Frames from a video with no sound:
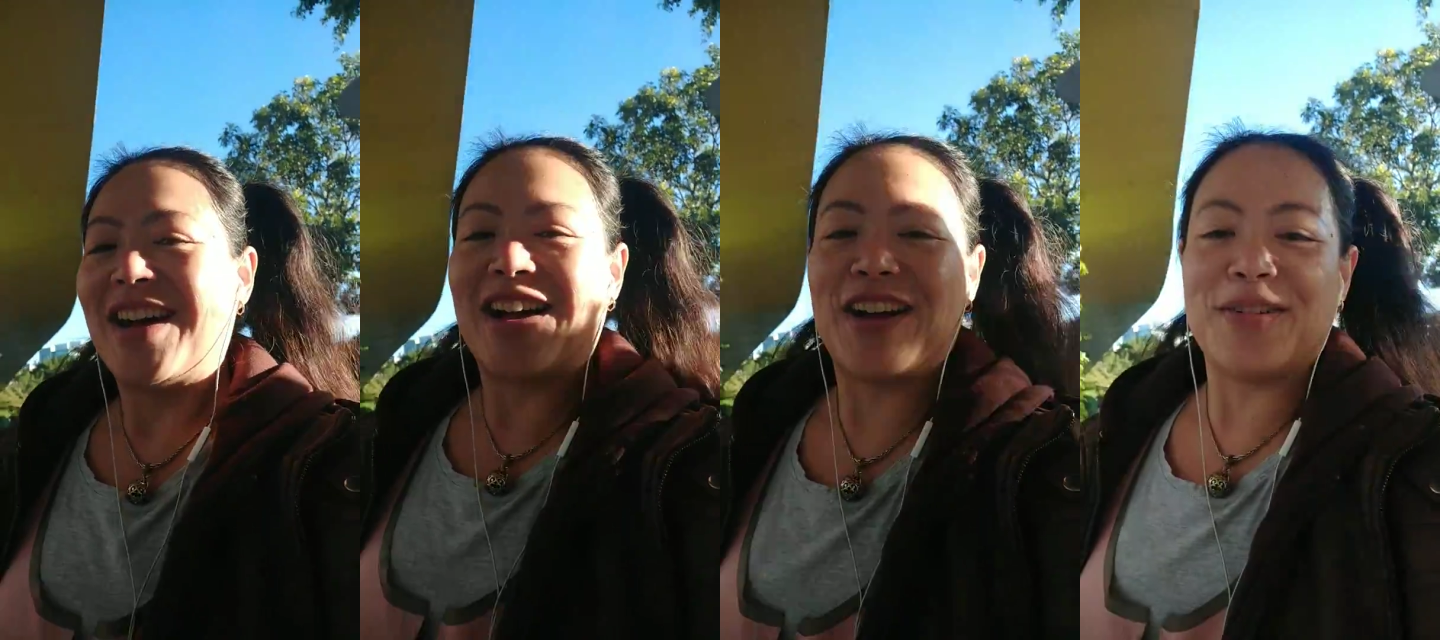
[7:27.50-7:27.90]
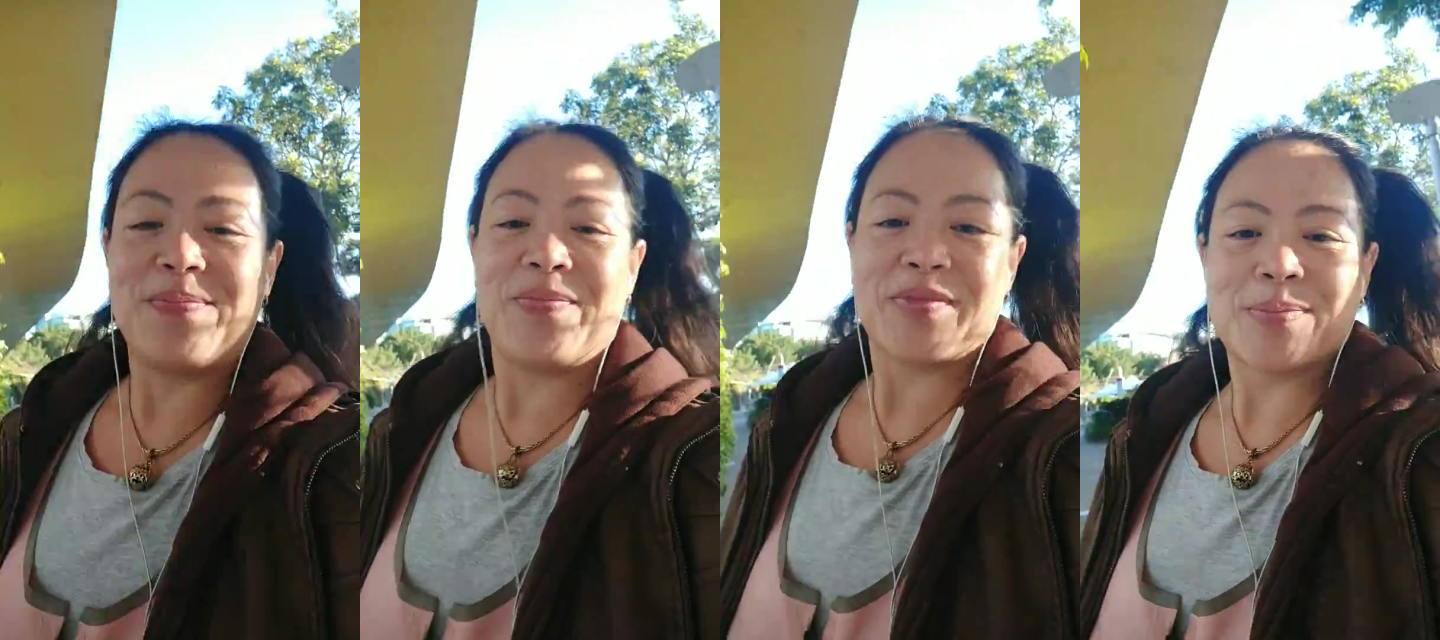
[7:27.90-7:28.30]

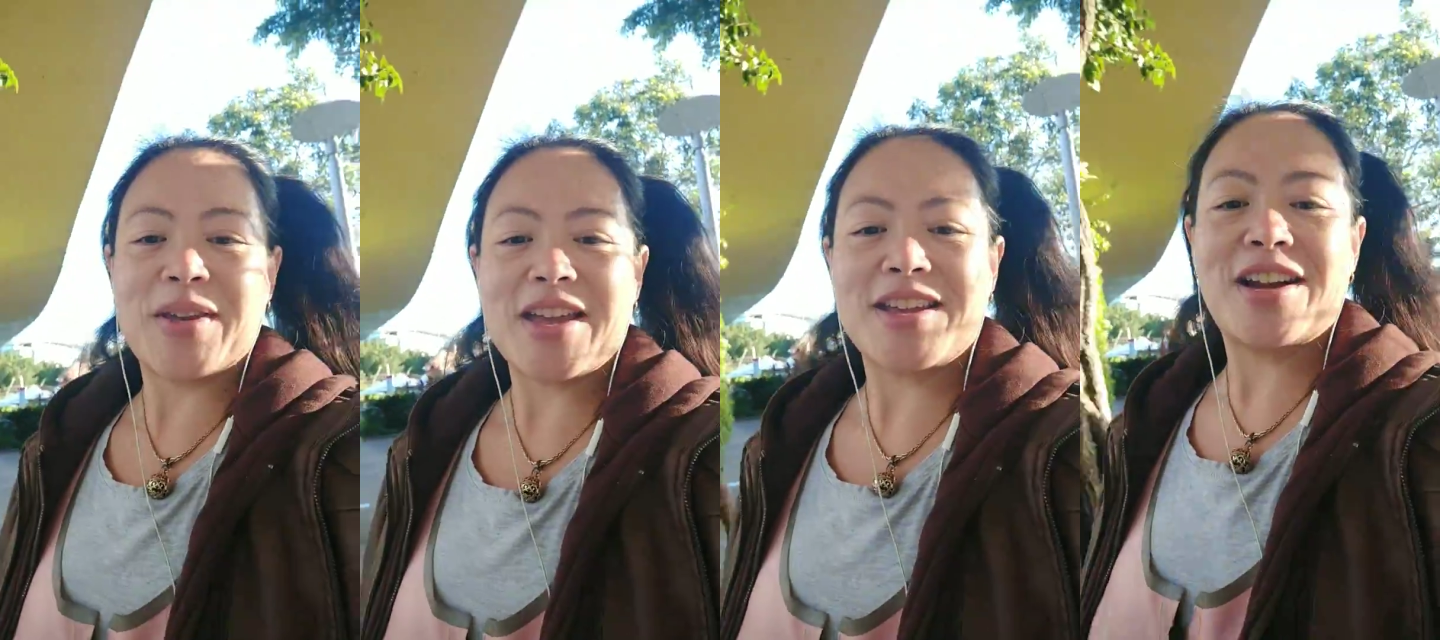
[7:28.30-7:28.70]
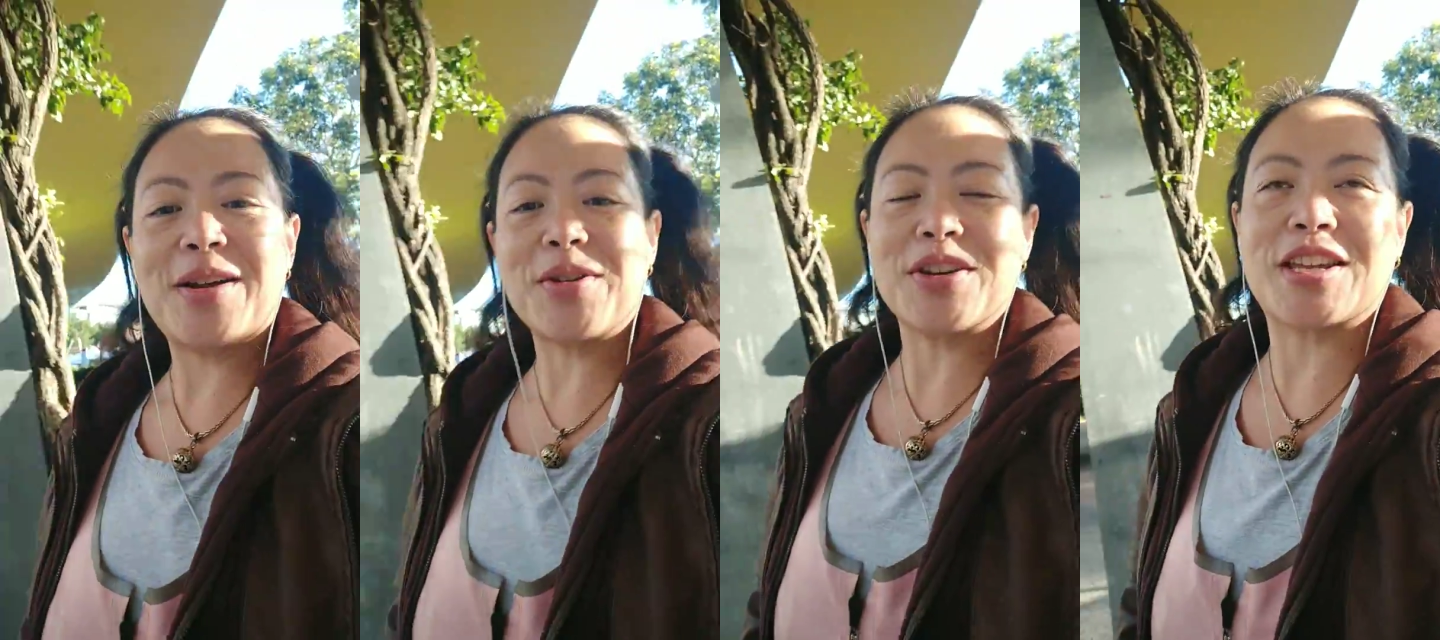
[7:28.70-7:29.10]
um, me,
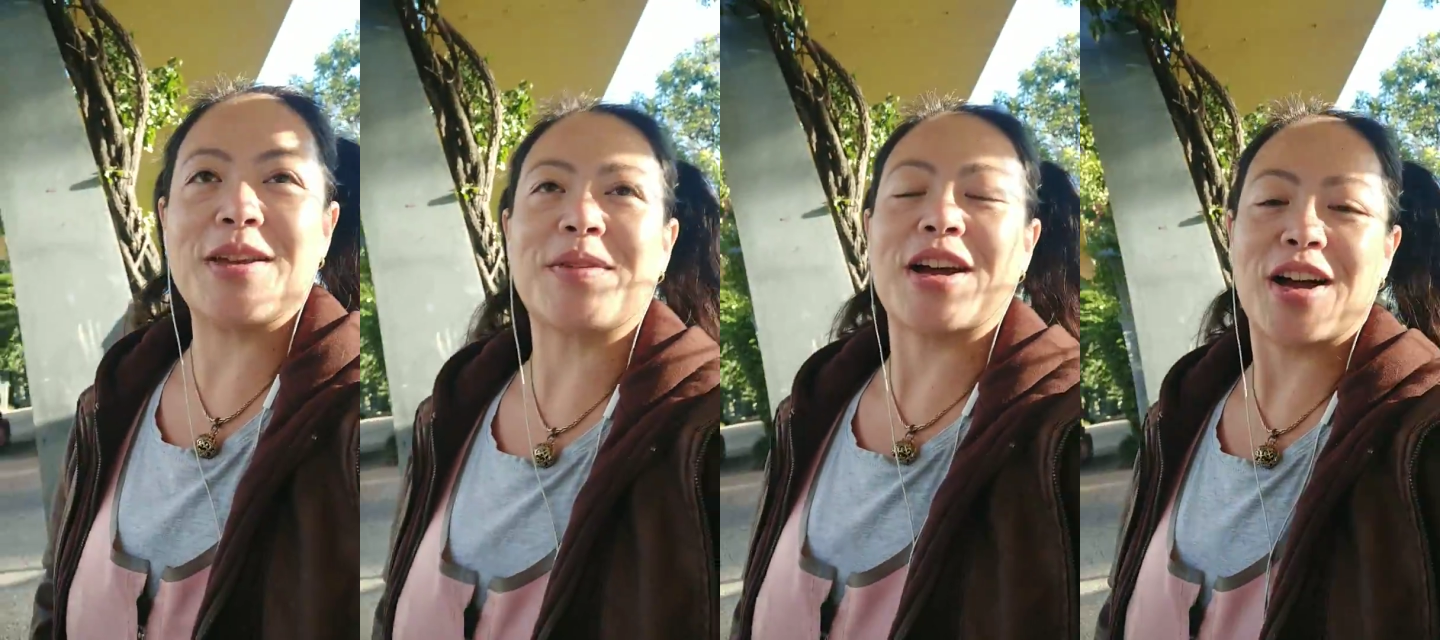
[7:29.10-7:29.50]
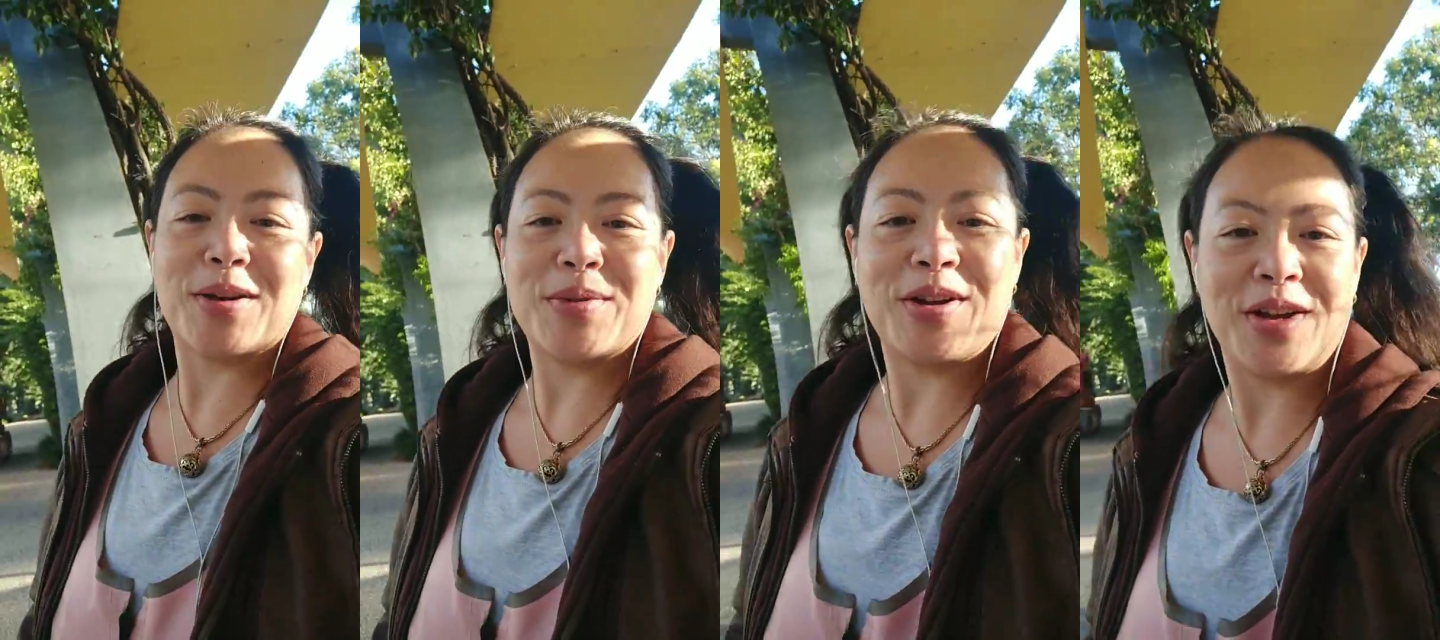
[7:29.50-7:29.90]
I'm going to keep
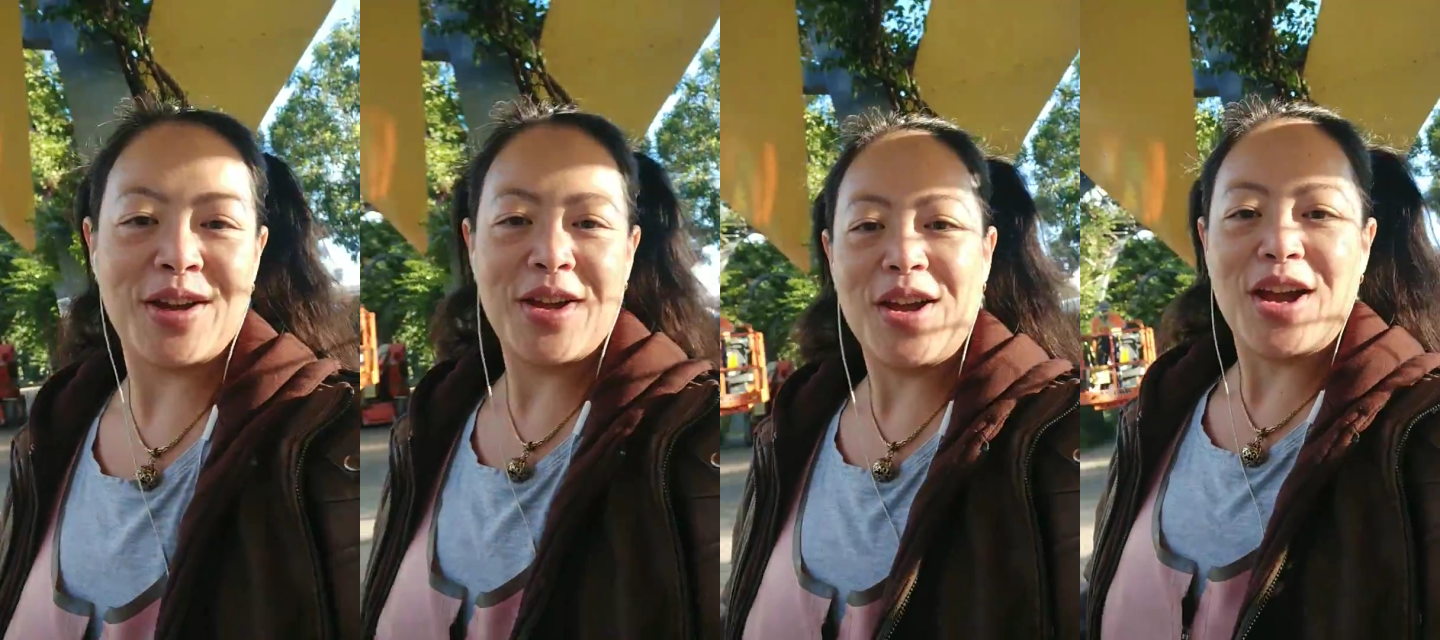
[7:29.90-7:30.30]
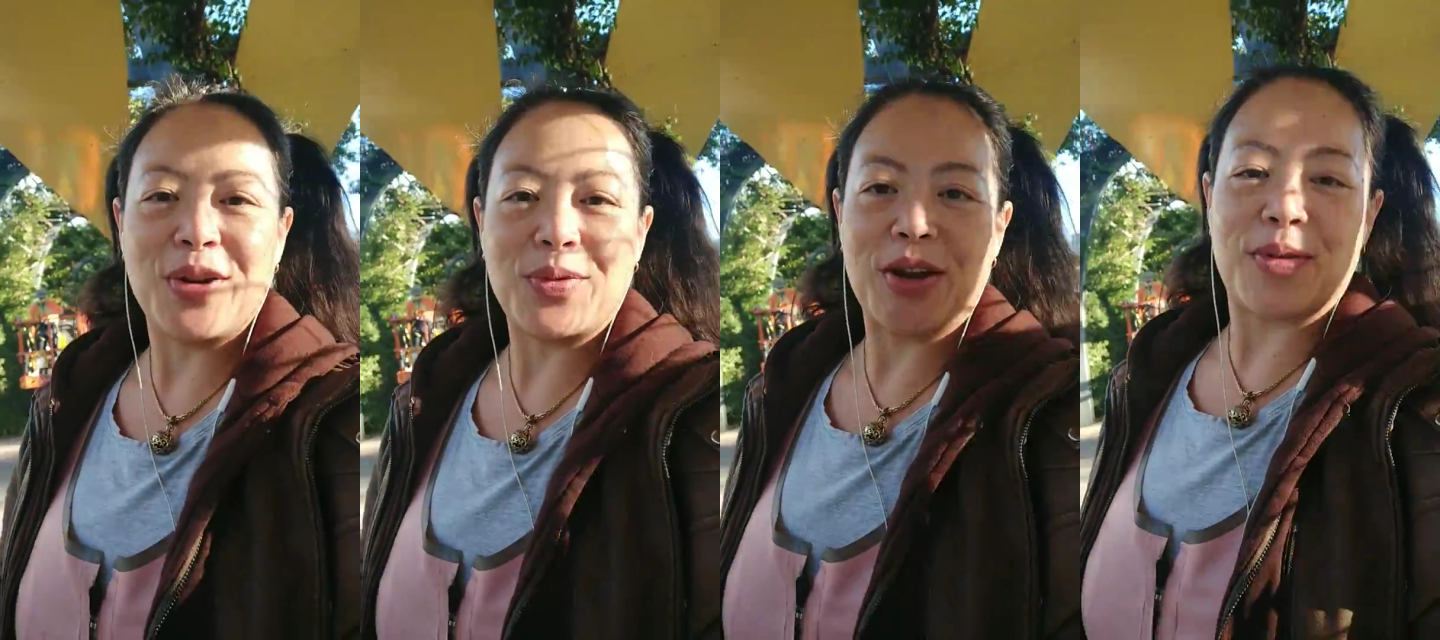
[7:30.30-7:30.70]
calm
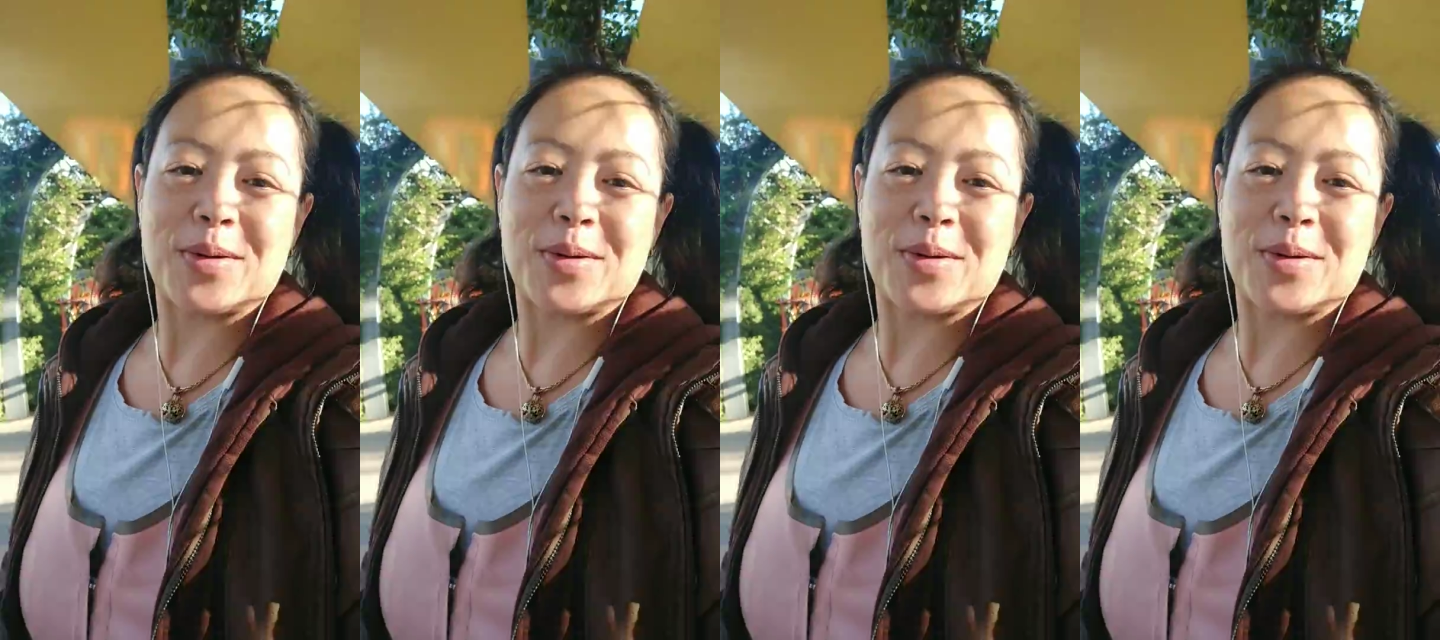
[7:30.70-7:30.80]
and wear